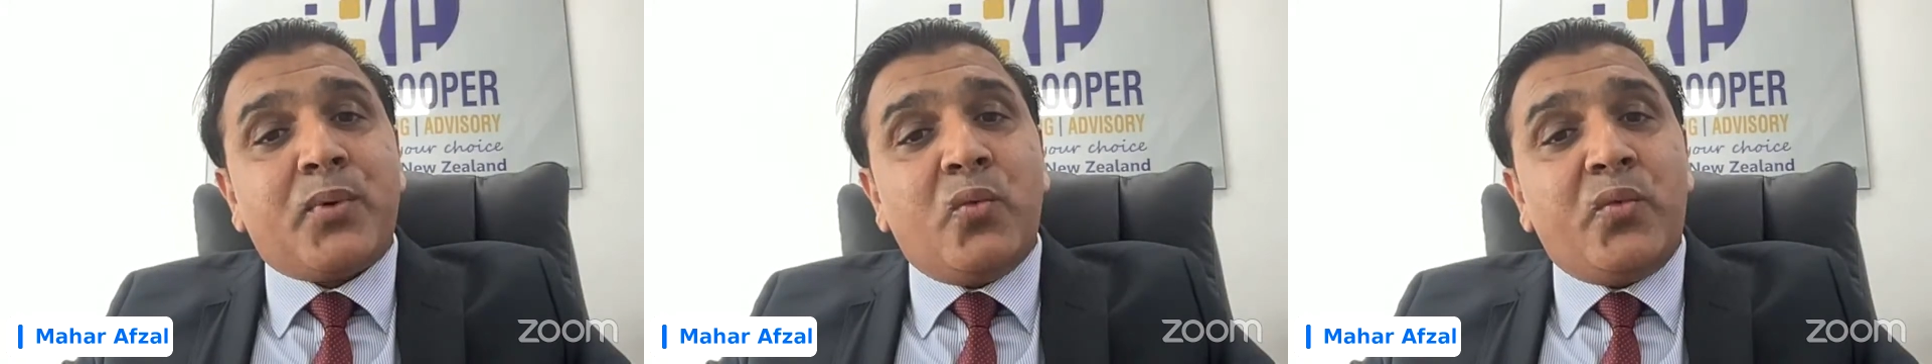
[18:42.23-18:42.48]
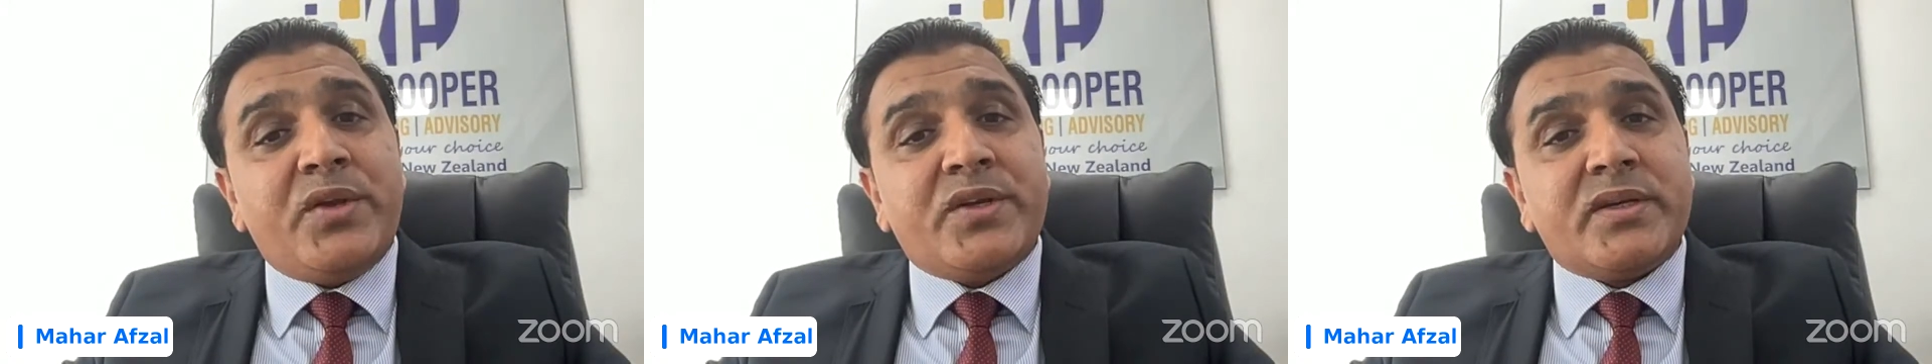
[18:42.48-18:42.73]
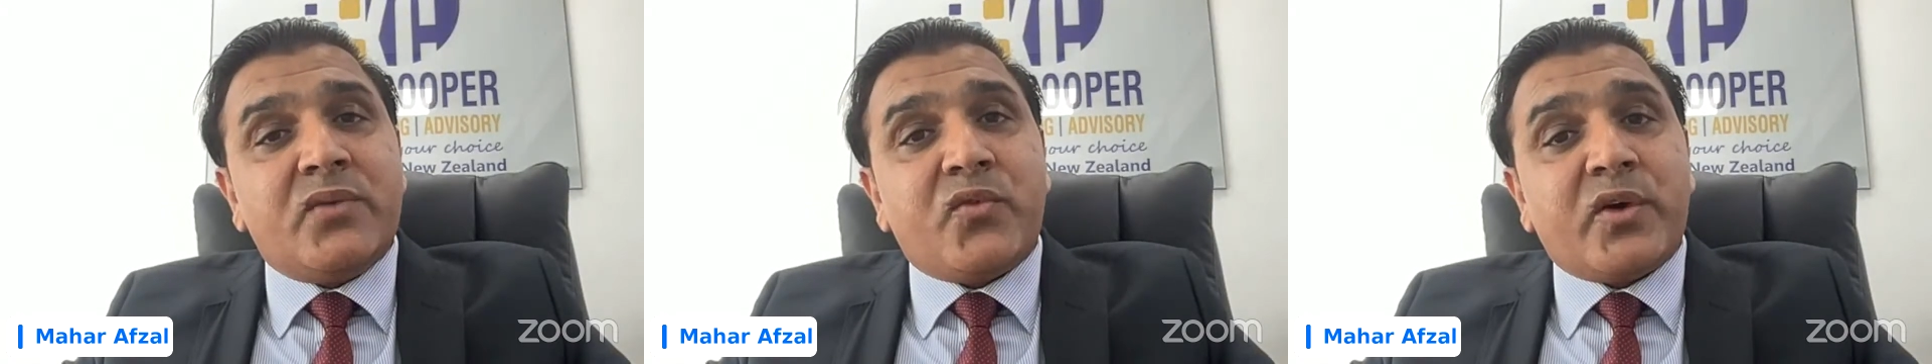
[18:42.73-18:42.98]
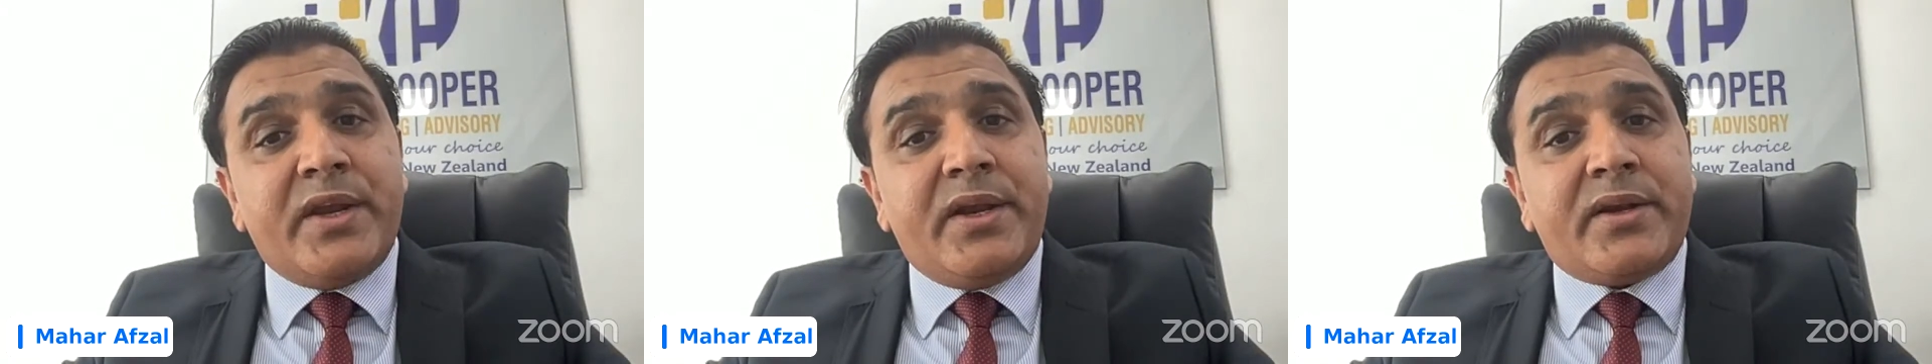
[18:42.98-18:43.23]
provision
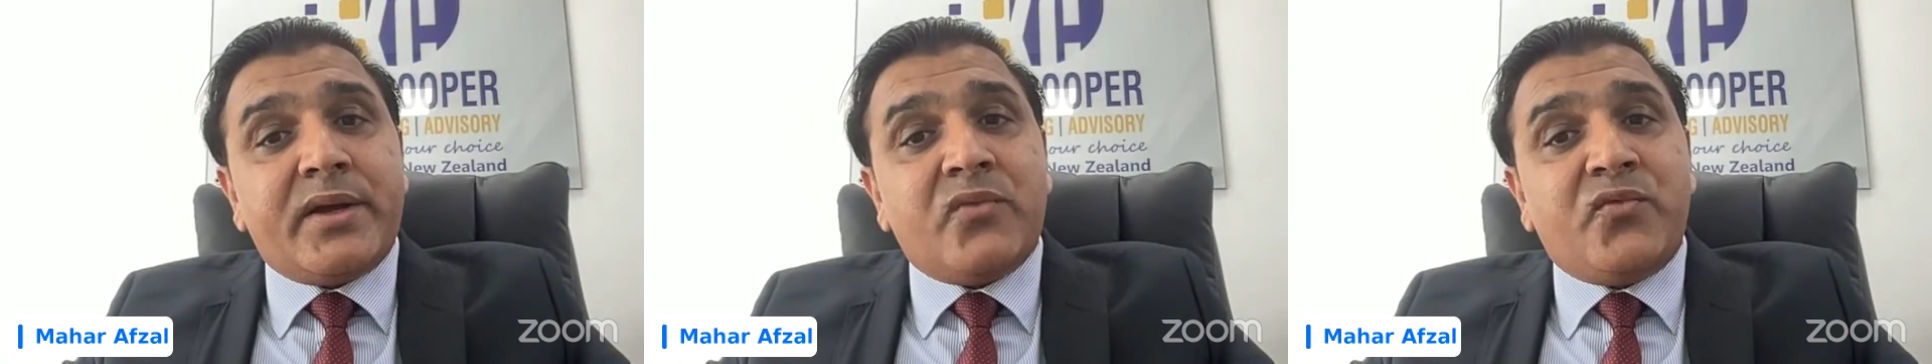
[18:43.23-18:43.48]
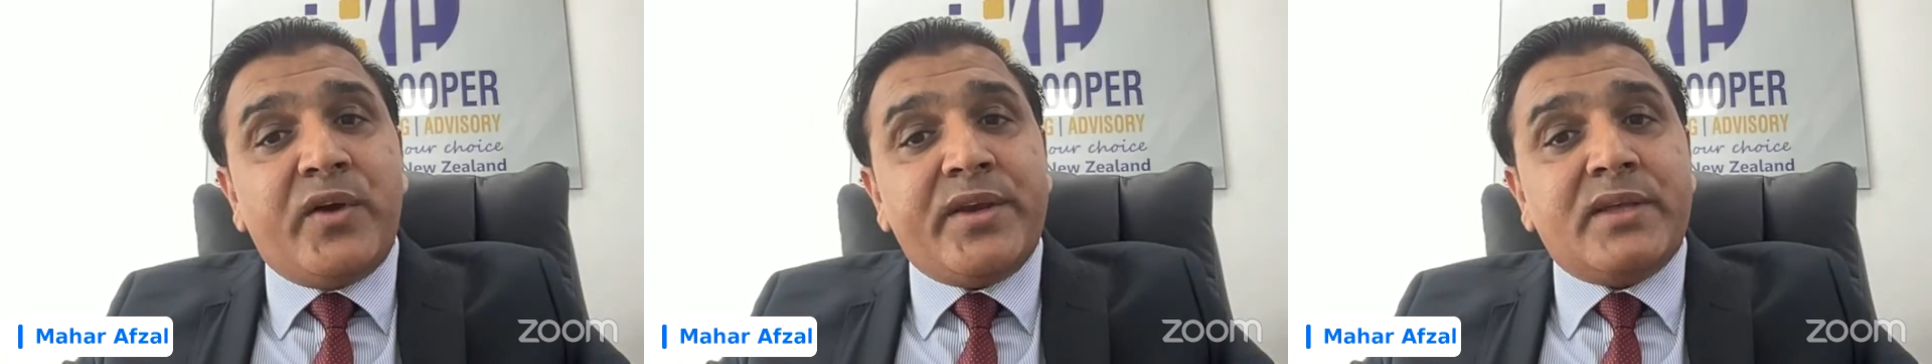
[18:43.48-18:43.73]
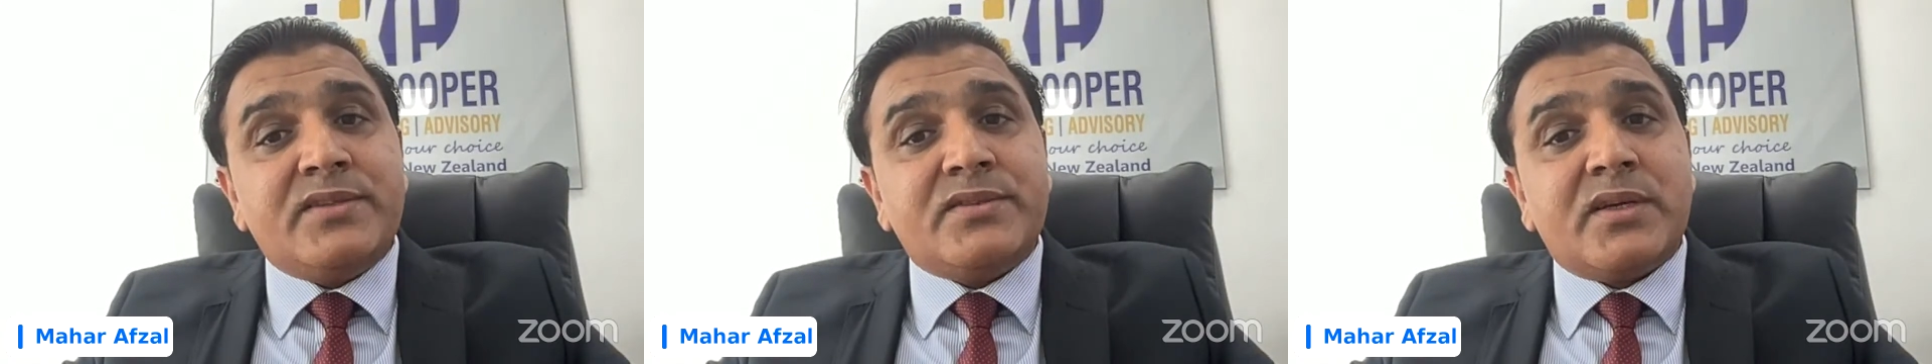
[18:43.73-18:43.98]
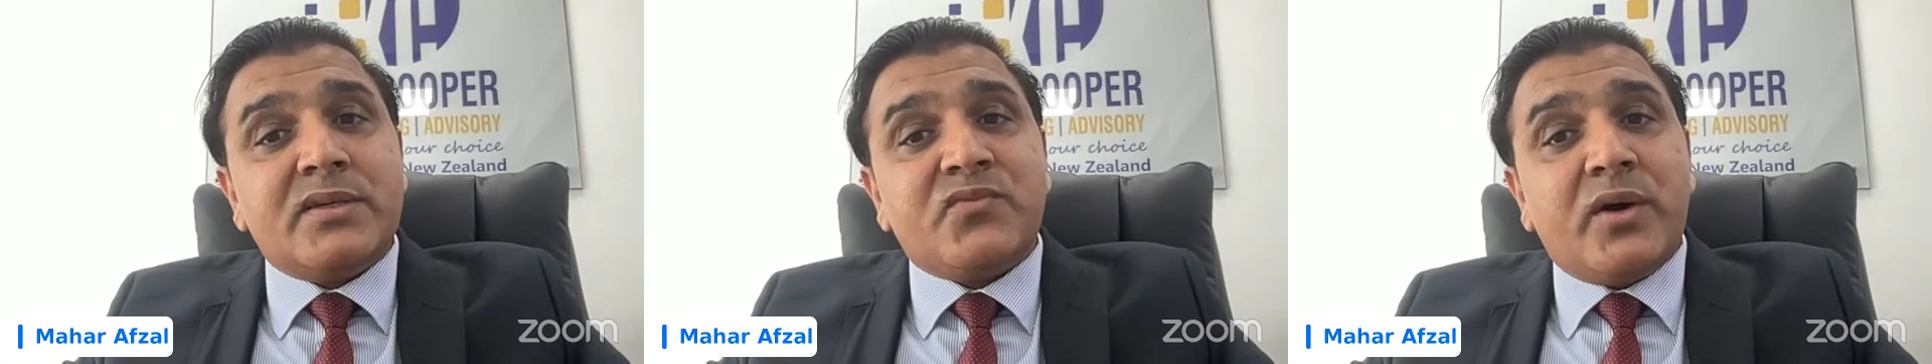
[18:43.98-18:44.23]
of credit or
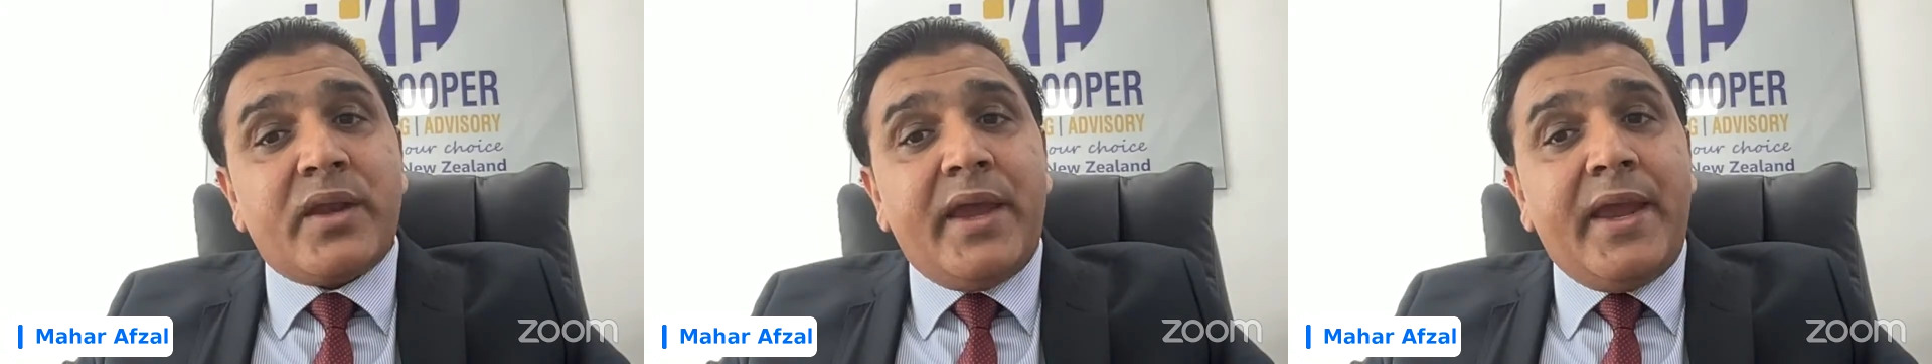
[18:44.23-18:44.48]
financing for